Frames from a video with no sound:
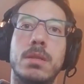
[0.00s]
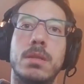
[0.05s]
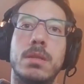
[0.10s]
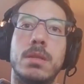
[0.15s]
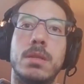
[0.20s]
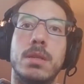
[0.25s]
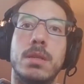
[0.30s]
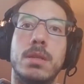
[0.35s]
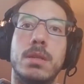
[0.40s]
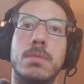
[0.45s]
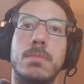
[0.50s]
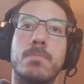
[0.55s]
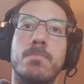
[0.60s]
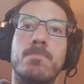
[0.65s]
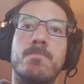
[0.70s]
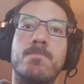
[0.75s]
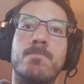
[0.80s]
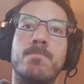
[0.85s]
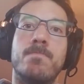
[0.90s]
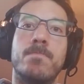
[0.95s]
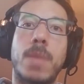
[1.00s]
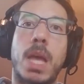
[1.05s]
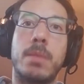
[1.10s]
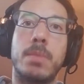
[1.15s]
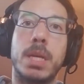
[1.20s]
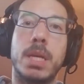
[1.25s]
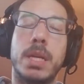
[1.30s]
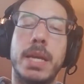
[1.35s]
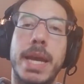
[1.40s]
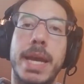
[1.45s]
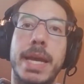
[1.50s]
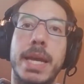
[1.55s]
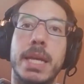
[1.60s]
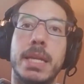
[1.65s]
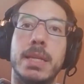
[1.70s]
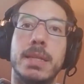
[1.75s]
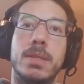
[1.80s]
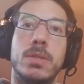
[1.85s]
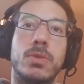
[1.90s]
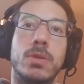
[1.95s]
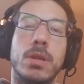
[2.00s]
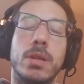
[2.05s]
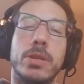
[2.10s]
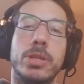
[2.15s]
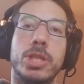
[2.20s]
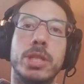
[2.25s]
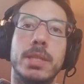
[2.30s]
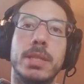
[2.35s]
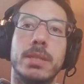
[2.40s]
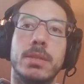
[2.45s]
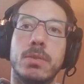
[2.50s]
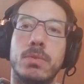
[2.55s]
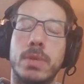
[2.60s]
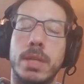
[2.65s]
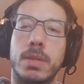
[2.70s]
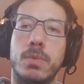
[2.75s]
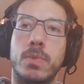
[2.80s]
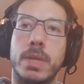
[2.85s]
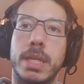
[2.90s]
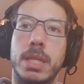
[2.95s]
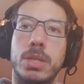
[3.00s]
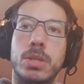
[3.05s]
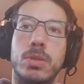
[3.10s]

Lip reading: I'm gonna add astrology is a great way